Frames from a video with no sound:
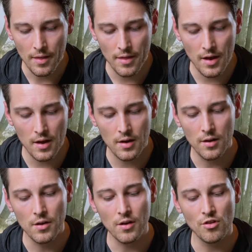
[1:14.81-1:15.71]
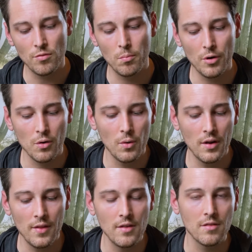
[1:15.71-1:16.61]
then you can just bring one
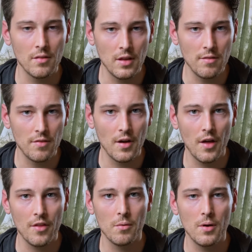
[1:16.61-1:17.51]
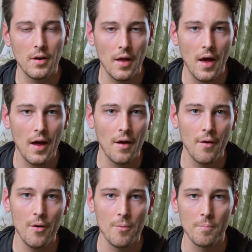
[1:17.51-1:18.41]
of these and leave the other one at home.